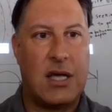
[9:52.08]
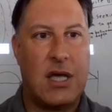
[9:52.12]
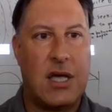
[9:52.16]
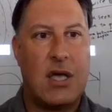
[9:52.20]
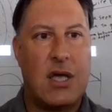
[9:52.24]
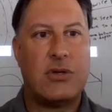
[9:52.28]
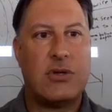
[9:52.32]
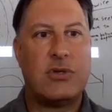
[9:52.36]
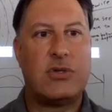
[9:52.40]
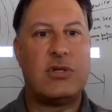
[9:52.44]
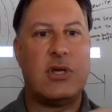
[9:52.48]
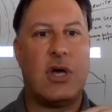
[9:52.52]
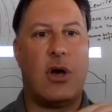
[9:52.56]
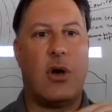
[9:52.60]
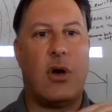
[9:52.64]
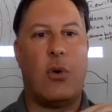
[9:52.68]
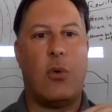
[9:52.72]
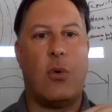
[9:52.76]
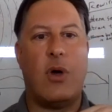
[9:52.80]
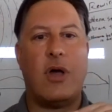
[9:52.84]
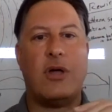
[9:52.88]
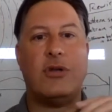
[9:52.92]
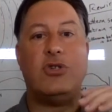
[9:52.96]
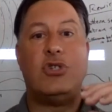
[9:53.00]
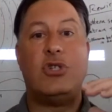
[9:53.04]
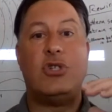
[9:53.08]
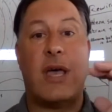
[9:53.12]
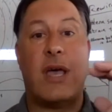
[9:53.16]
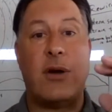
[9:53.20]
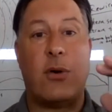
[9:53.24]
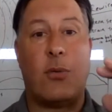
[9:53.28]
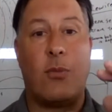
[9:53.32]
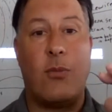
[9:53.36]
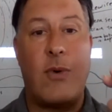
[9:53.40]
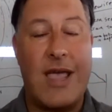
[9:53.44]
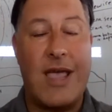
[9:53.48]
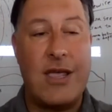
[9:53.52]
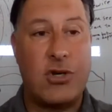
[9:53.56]
So
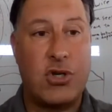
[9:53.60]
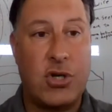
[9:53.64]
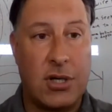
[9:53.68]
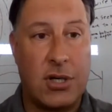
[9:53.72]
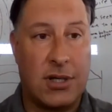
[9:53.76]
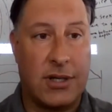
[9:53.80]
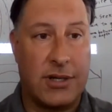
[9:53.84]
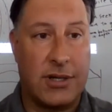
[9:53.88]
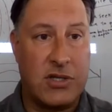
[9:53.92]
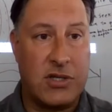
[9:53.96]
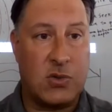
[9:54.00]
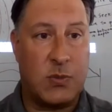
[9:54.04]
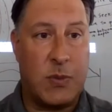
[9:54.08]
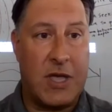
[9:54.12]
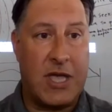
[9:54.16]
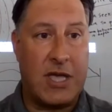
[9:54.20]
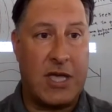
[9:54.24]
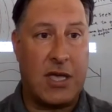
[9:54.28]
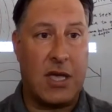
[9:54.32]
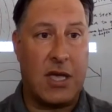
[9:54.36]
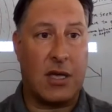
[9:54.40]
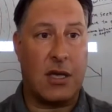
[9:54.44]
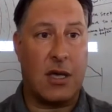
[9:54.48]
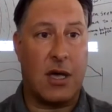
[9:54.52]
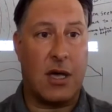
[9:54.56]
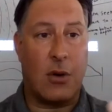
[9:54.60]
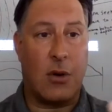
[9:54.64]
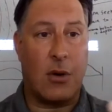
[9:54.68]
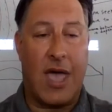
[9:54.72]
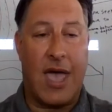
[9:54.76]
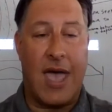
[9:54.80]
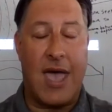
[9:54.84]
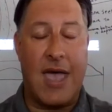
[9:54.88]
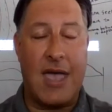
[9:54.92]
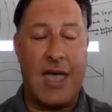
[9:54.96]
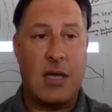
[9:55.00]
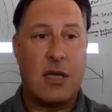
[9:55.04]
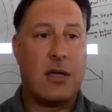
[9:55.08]
generationally speaking,
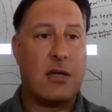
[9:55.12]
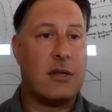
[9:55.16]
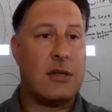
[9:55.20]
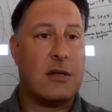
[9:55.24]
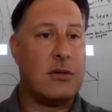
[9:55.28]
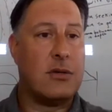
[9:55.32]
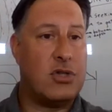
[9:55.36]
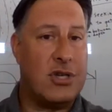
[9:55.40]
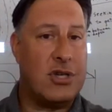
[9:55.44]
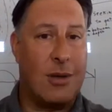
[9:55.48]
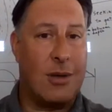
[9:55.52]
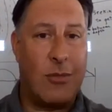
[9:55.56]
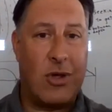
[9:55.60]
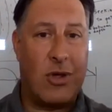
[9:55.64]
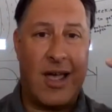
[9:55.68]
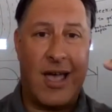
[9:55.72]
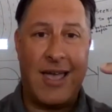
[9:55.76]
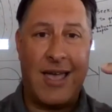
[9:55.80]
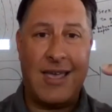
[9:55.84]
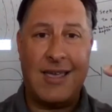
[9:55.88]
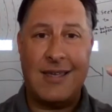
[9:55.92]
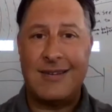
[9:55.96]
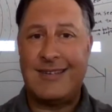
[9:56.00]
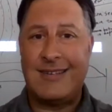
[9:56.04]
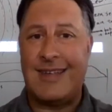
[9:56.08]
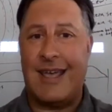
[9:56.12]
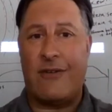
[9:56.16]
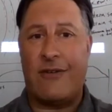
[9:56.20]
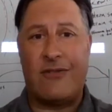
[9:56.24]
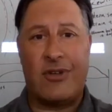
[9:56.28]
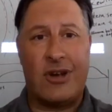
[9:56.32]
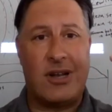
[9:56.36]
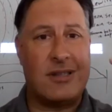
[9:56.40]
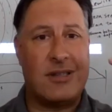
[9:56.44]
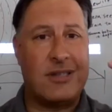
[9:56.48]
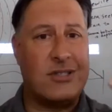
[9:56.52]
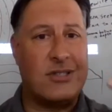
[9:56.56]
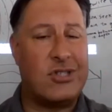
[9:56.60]
okay, Jim and I,
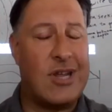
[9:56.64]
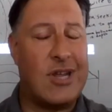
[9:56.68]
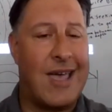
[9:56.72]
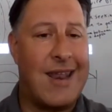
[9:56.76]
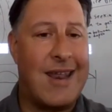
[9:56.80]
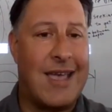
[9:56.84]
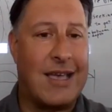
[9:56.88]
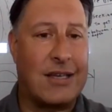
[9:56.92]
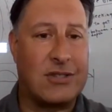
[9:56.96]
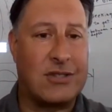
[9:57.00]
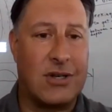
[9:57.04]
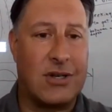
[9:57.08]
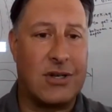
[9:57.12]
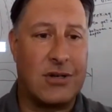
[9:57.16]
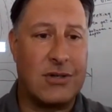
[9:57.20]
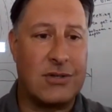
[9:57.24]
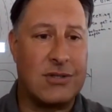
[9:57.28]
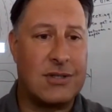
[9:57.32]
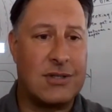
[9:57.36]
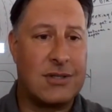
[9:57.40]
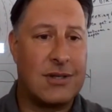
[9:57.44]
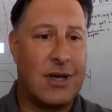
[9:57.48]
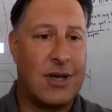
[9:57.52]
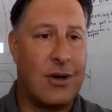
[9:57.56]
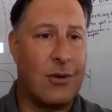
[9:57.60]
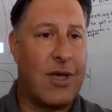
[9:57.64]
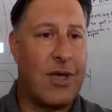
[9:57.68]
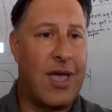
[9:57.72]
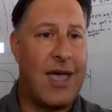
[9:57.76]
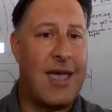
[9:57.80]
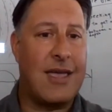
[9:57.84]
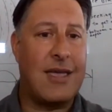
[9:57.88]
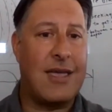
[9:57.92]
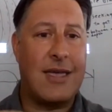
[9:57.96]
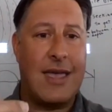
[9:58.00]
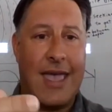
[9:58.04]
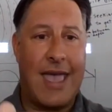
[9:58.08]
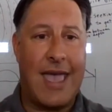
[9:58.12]
definitely Gen Xers,
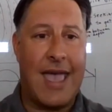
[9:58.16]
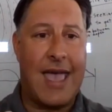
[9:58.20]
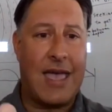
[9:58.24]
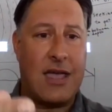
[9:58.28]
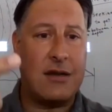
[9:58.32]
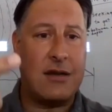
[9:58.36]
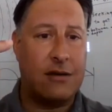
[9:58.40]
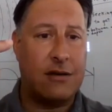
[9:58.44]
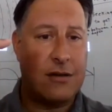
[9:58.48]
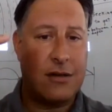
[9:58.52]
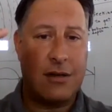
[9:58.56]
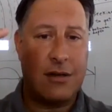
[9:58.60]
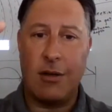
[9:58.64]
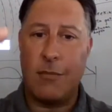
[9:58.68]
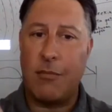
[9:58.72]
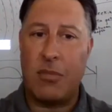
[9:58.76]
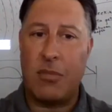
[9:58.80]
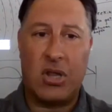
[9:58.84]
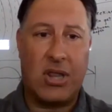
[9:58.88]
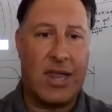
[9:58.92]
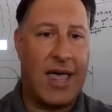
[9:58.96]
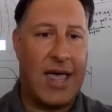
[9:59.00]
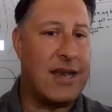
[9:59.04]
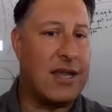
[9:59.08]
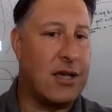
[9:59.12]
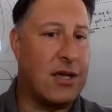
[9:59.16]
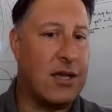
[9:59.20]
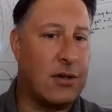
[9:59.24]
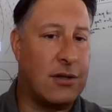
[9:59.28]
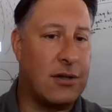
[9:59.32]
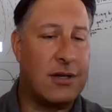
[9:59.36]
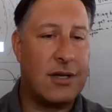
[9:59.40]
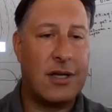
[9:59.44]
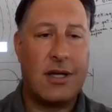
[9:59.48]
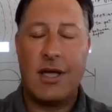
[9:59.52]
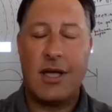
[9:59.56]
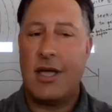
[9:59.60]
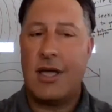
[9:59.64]
okay, and millennial.
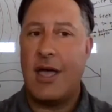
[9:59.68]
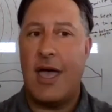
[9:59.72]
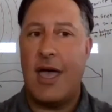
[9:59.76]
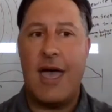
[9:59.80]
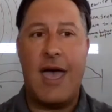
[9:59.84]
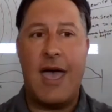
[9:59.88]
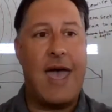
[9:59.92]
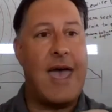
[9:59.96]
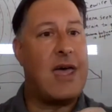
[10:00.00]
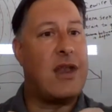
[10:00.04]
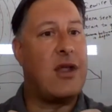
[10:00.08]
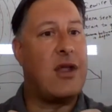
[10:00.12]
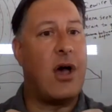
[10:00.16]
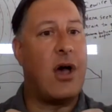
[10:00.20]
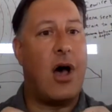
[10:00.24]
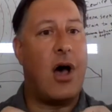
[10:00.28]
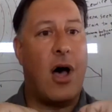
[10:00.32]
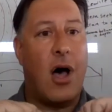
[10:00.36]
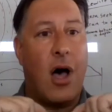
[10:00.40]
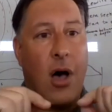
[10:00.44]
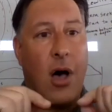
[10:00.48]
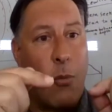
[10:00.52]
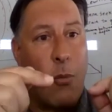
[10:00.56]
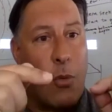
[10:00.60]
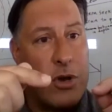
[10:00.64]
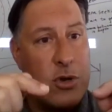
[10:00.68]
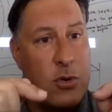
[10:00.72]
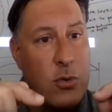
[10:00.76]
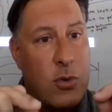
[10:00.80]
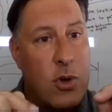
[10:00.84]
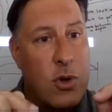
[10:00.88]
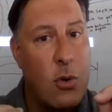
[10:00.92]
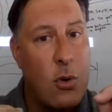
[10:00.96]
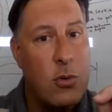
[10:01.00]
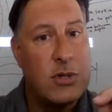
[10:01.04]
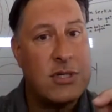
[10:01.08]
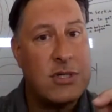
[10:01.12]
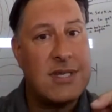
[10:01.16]
And when you
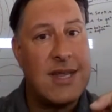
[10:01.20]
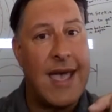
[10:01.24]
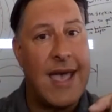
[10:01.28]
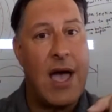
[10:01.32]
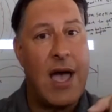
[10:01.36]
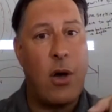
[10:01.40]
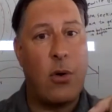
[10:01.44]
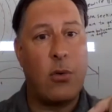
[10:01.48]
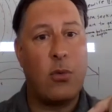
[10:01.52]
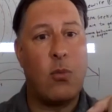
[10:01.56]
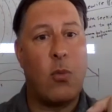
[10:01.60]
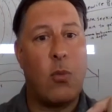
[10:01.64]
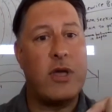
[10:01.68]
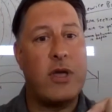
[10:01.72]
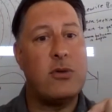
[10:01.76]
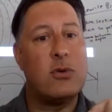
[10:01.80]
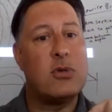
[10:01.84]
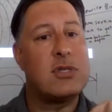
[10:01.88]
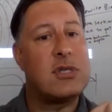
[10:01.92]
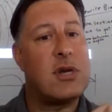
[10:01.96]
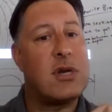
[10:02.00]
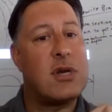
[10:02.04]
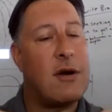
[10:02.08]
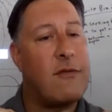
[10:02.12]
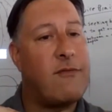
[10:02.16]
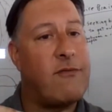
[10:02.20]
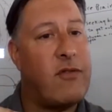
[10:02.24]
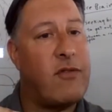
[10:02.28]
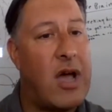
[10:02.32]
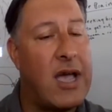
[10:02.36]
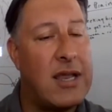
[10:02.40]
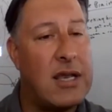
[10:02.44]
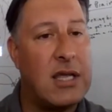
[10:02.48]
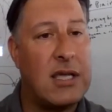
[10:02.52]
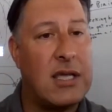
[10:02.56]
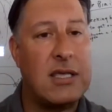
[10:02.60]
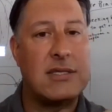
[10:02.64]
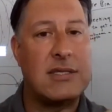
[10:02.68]
go down, what you start
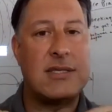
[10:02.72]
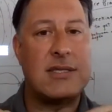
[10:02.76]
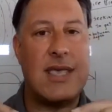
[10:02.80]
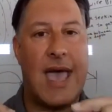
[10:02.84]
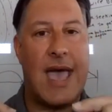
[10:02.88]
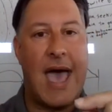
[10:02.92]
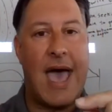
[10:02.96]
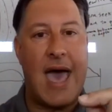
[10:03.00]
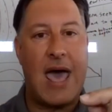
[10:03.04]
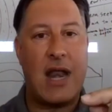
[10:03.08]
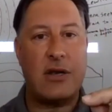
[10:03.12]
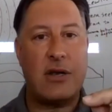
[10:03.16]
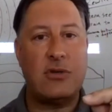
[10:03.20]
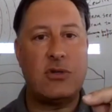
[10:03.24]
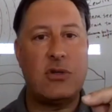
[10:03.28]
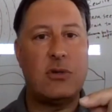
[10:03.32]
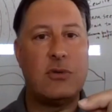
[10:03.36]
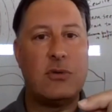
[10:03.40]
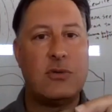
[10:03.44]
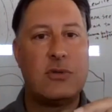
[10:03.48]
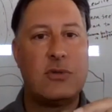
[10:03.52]
finding is the attitudes